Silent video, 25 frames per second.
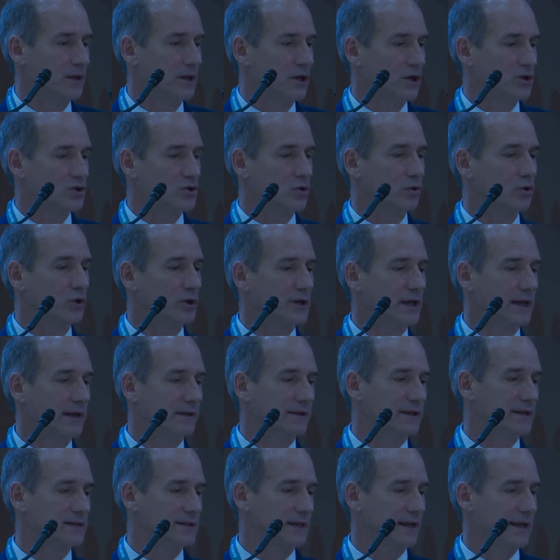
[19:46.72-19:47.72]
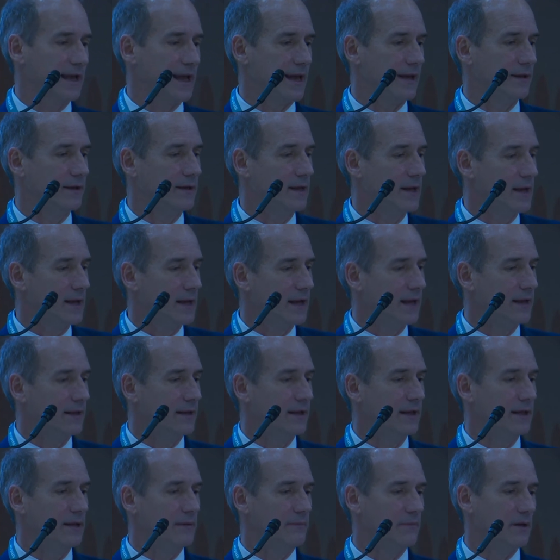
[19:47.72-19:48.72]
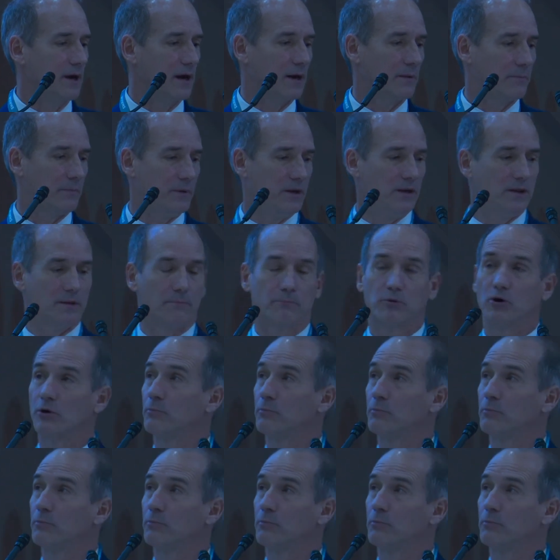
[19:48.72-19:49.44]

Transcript: So looking at this again, in the per